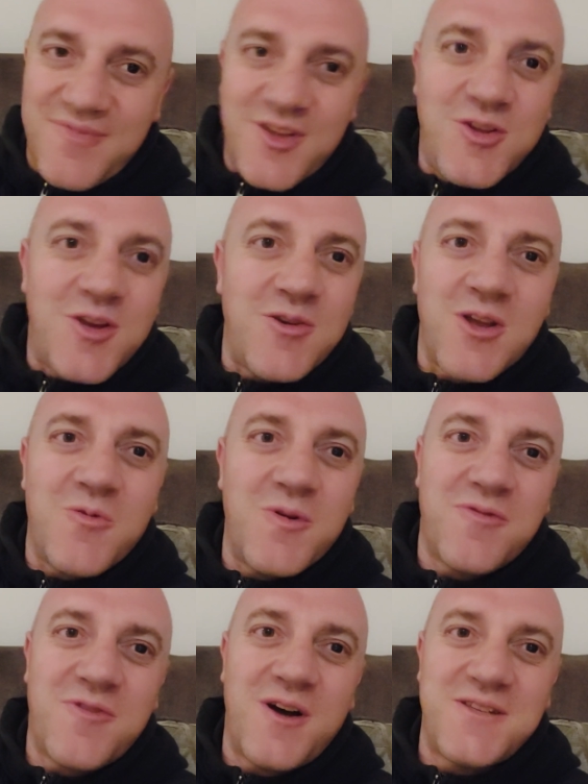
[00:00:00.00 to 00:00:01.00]
you don't know
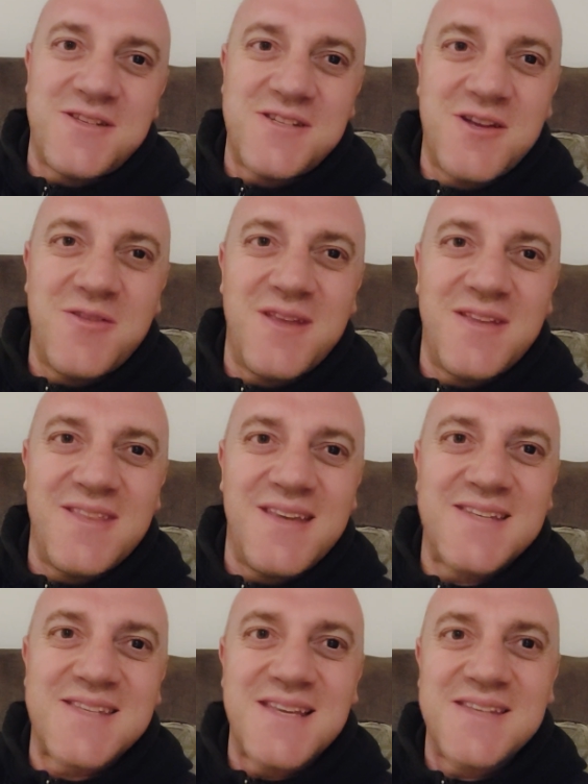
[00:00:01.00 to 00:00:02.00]
with fighters, you know,
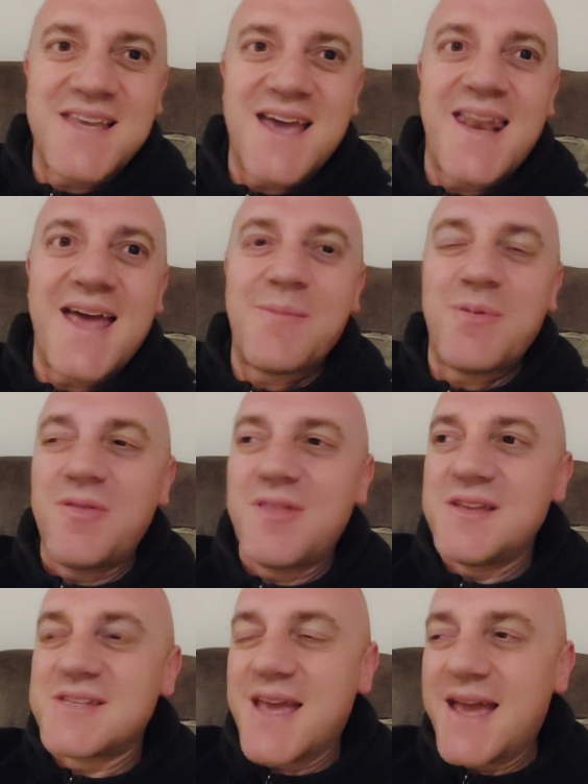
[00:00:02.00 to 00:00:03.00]
these things can happen.
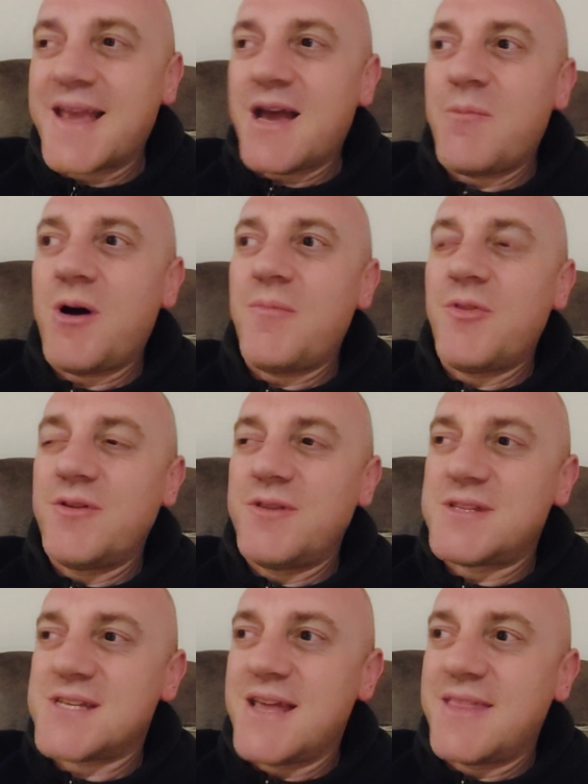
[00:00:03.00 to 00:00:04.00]
Things can come up
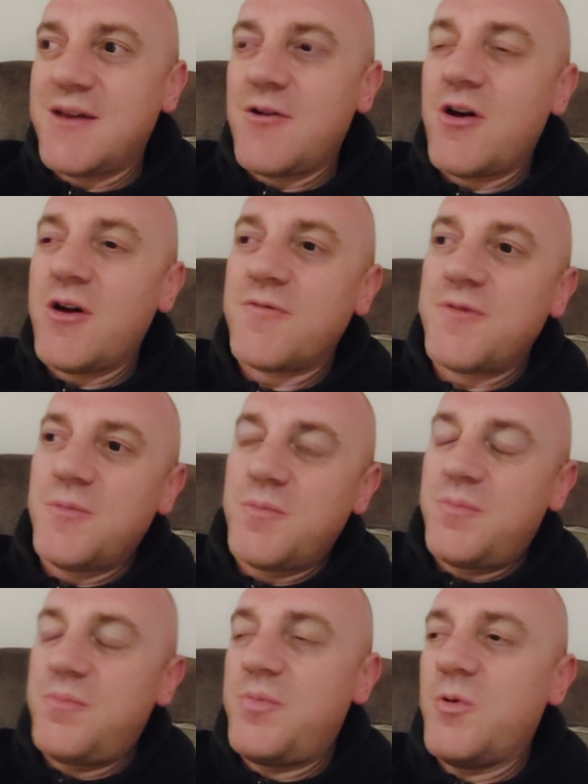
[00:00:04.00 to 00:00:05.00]
that take their eye off the
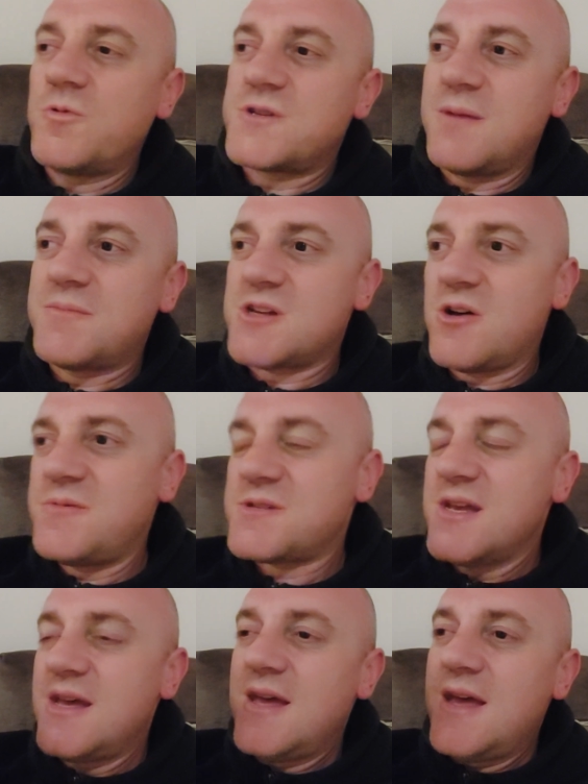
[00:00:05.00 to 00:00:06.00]
ball
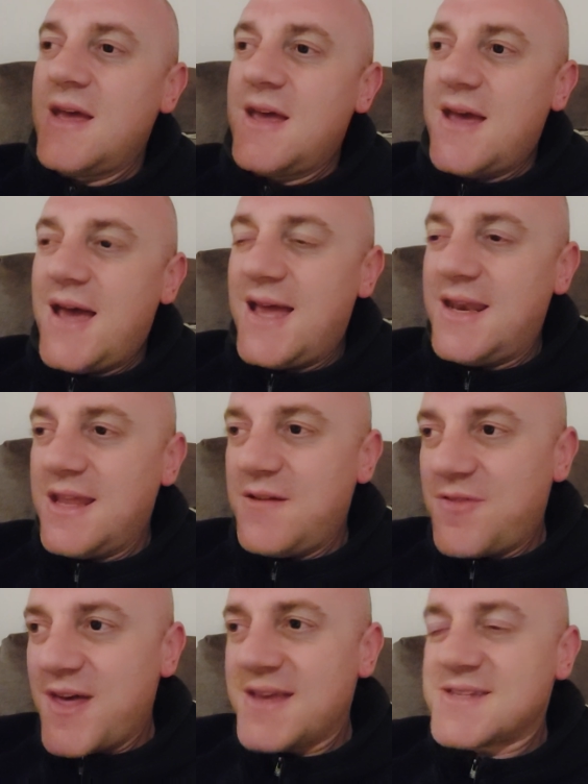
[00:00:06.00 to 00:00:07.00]
sometimes. And
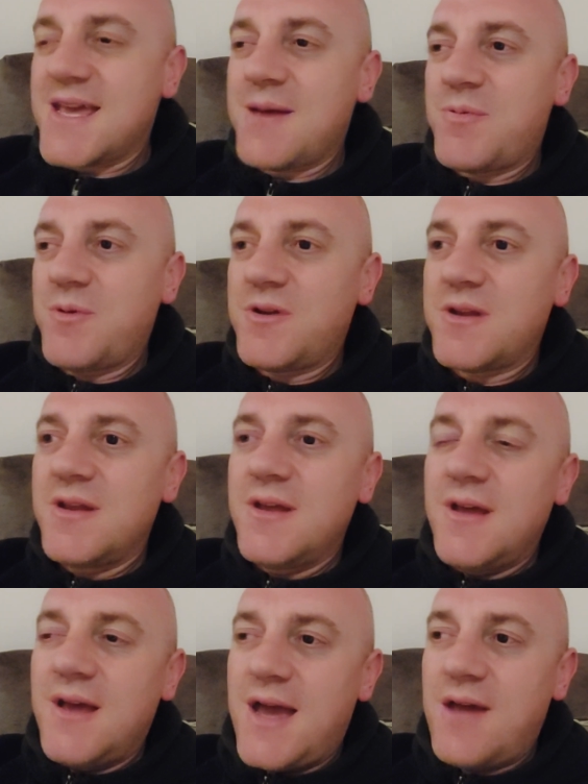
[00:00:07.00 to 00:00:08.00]
if that's happened,
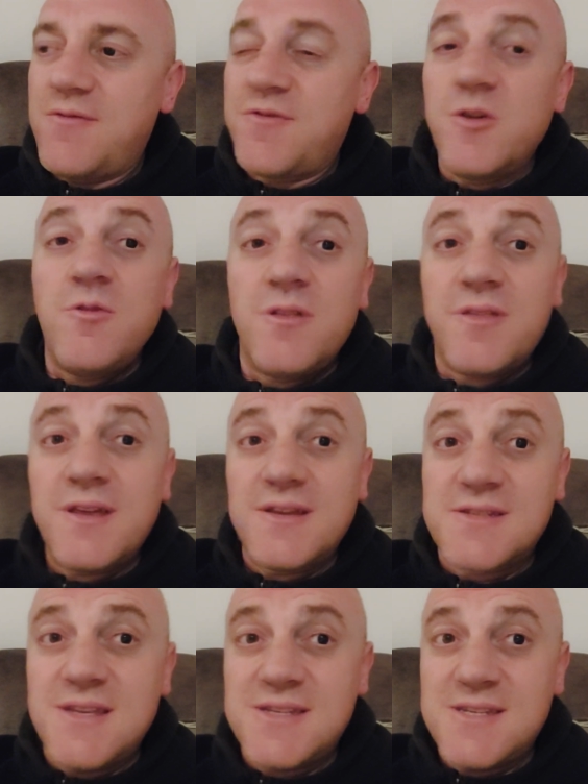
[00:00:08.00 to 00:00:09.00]
and Fury
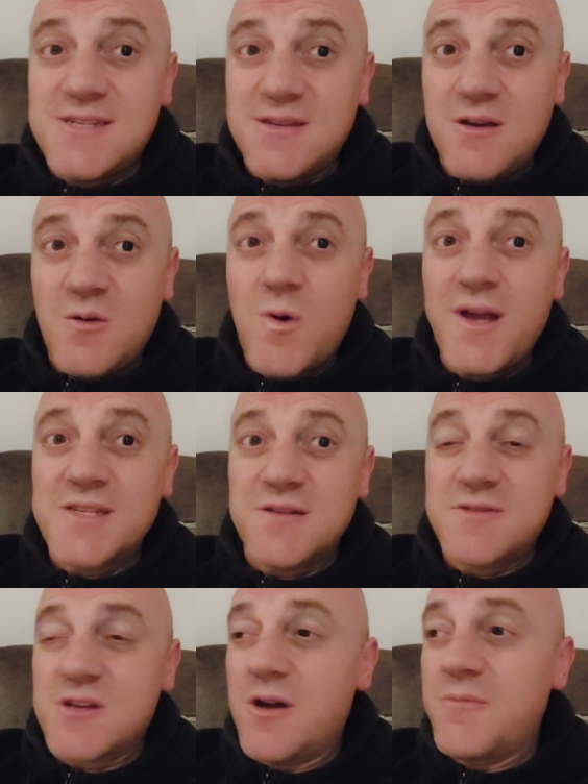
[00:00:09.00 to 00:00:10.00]
thinks this is a waste
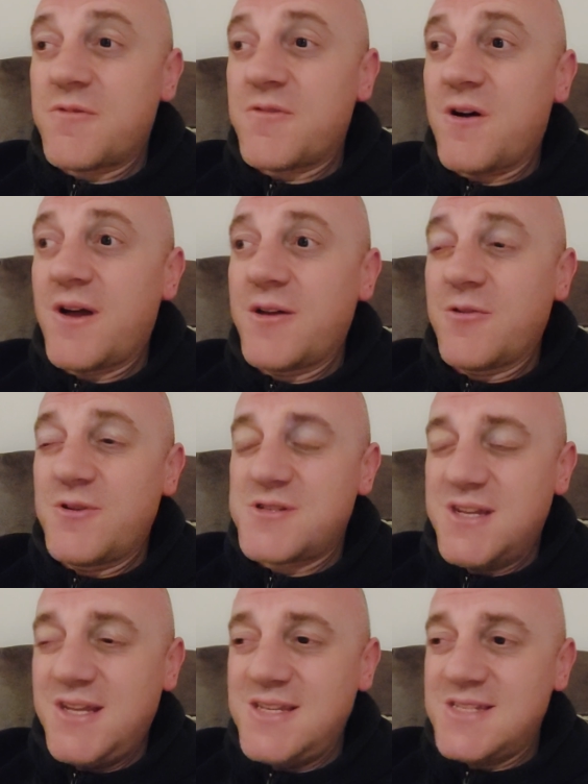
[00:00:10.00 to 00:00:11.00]
of time fight, or
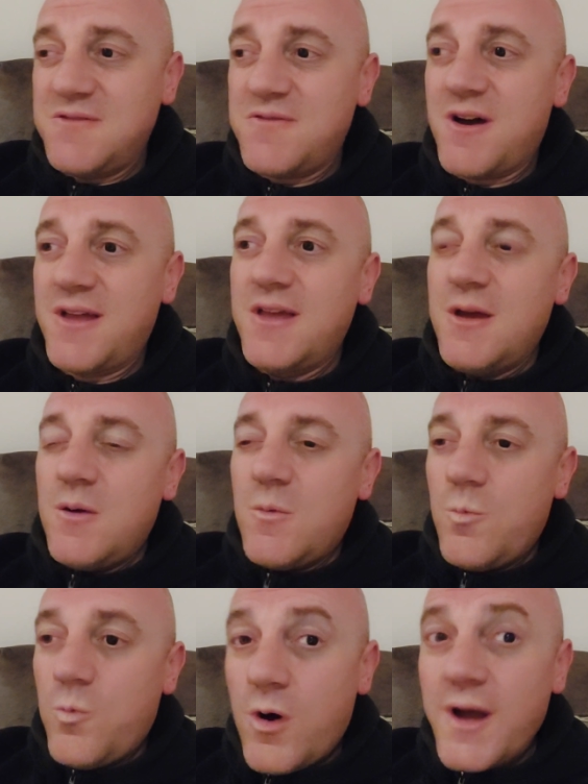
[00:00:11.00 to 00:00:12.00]
it's an easy fight,
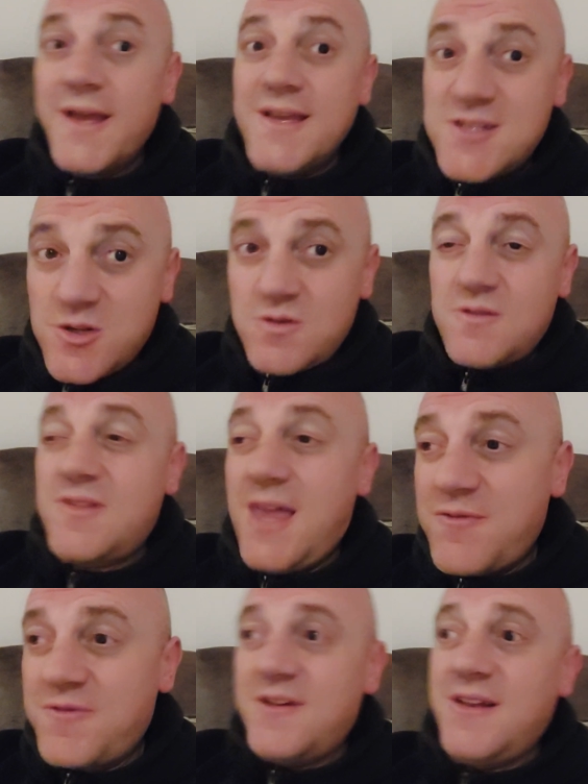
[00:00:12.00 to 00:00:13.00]
White is
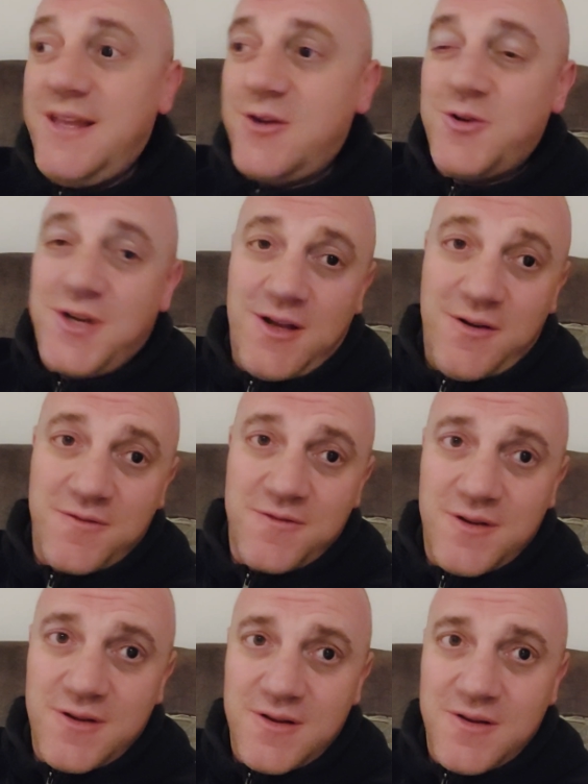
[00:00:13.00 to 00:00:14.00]
definitely good
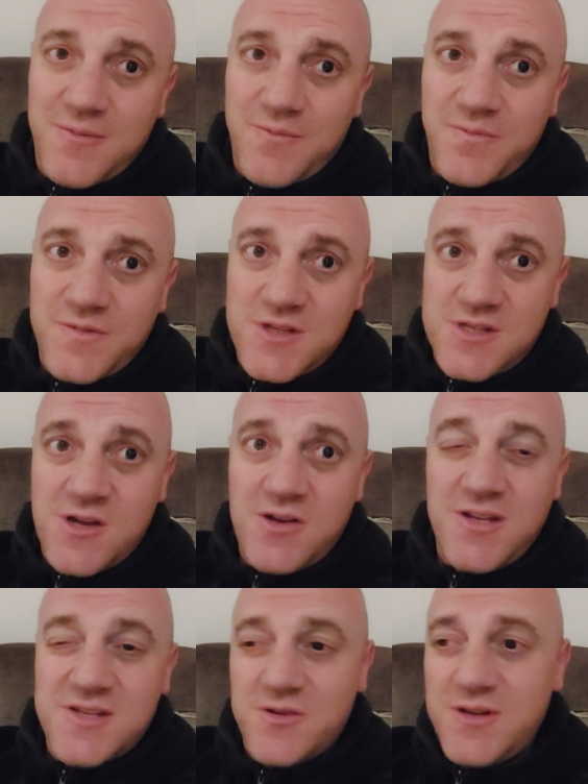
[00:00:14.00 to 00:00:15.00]
enough to
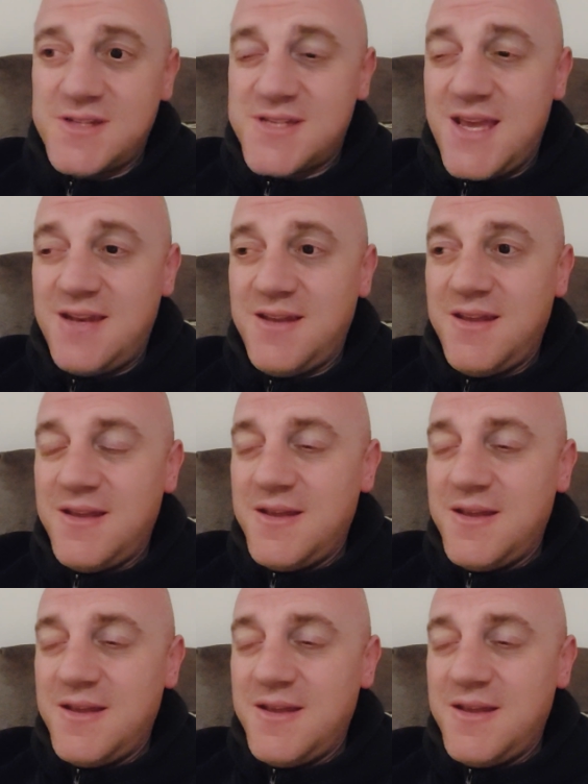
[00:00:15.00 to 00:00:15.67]
turn this on its head.